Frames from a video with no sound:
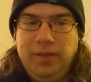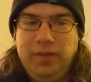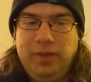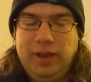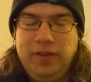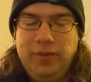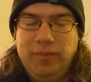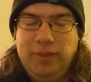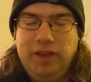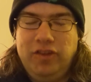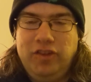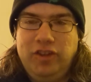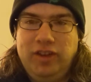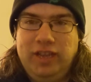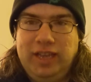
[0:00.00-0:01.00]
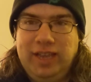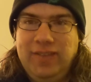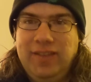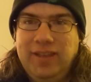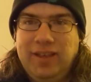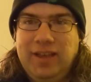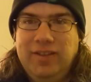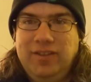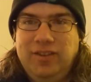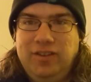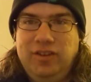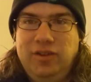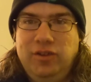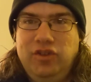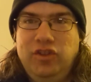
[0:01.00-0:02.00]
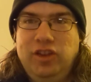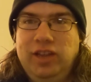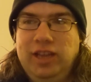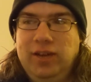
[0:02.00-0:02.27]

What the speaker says: that is mentioned in the Constitution